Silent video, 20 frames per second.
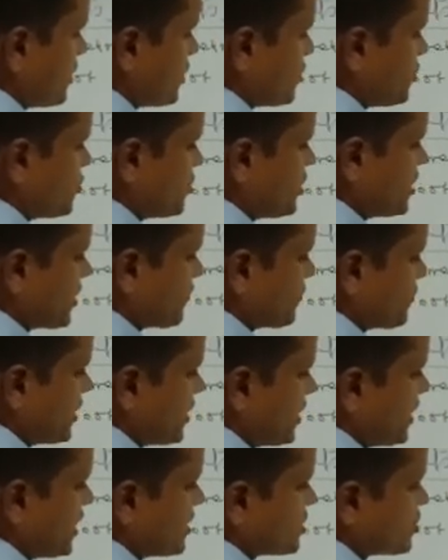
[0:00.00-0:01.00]
Unit of
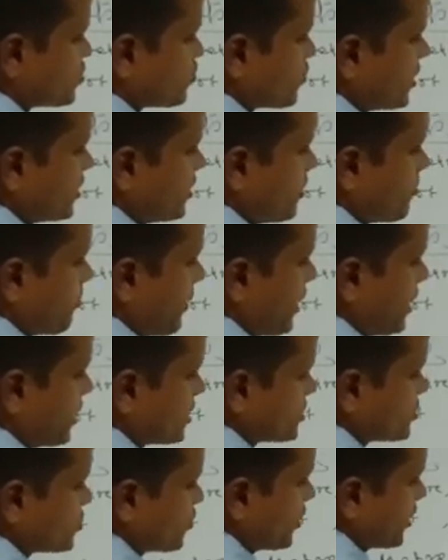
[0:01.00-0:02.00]
area is what? Meter
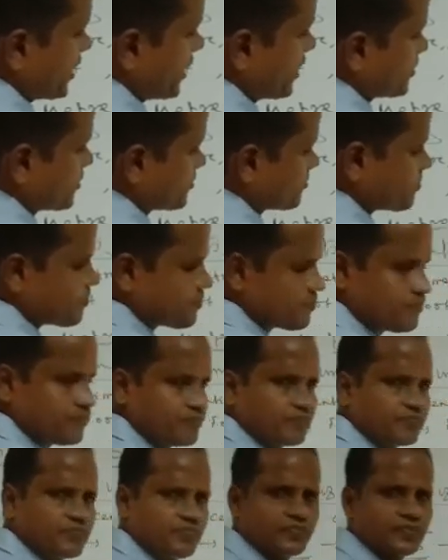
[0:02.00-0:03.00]
square.
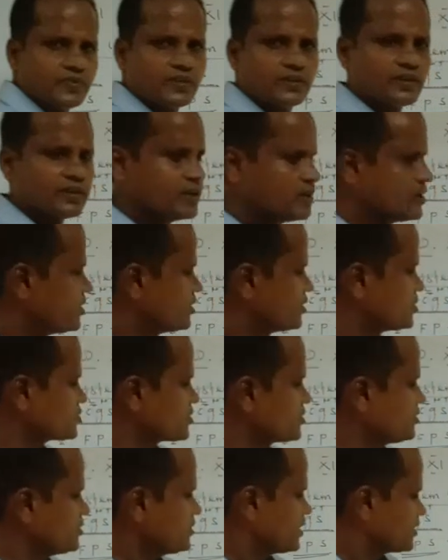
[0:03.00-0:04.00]

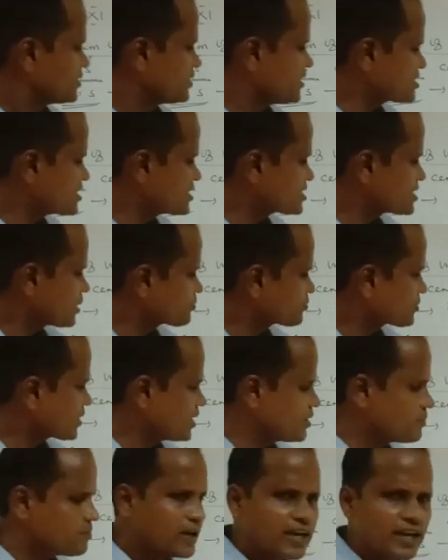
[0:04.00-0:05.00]
So this is
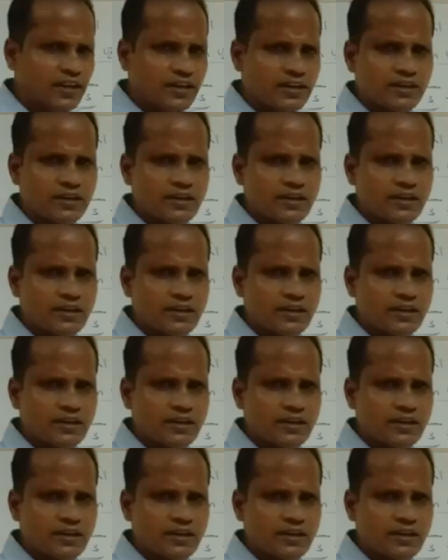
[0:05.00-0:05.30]
obtained by